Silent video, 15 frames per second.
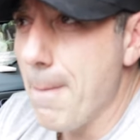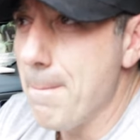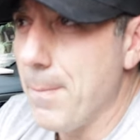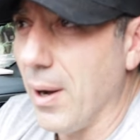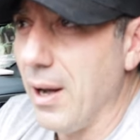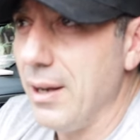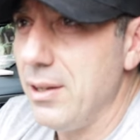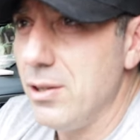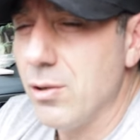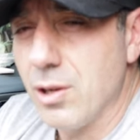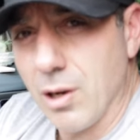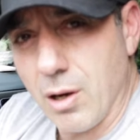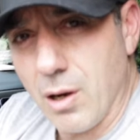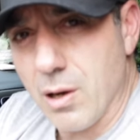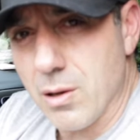But you
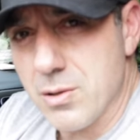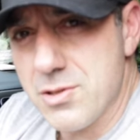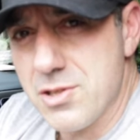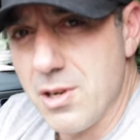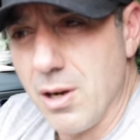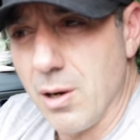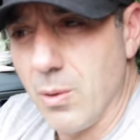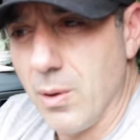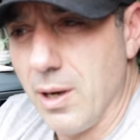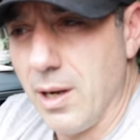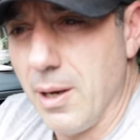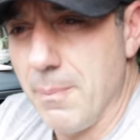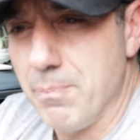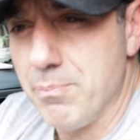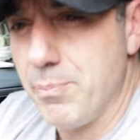could also
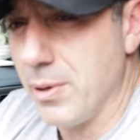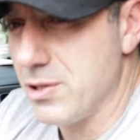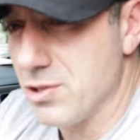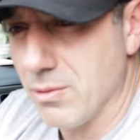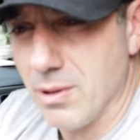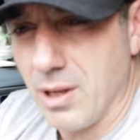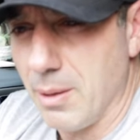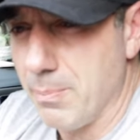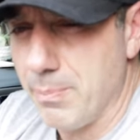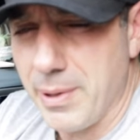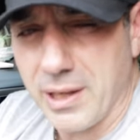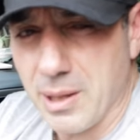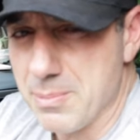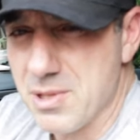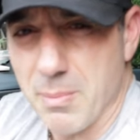um, pitch, uh,
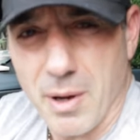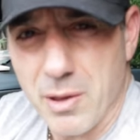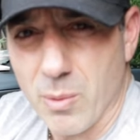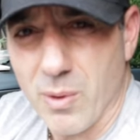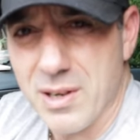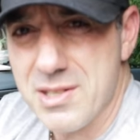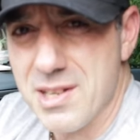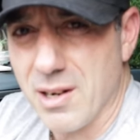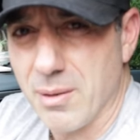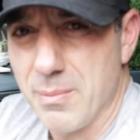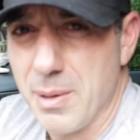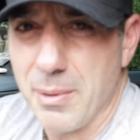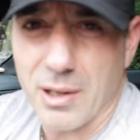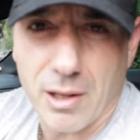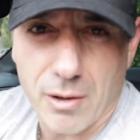pick up some other ones that are
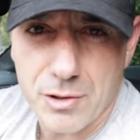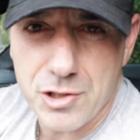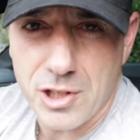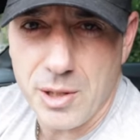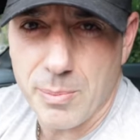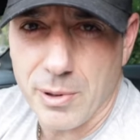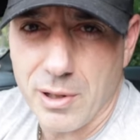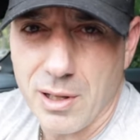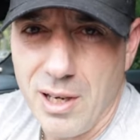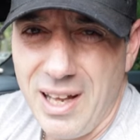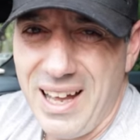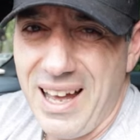maybe a little cheaper.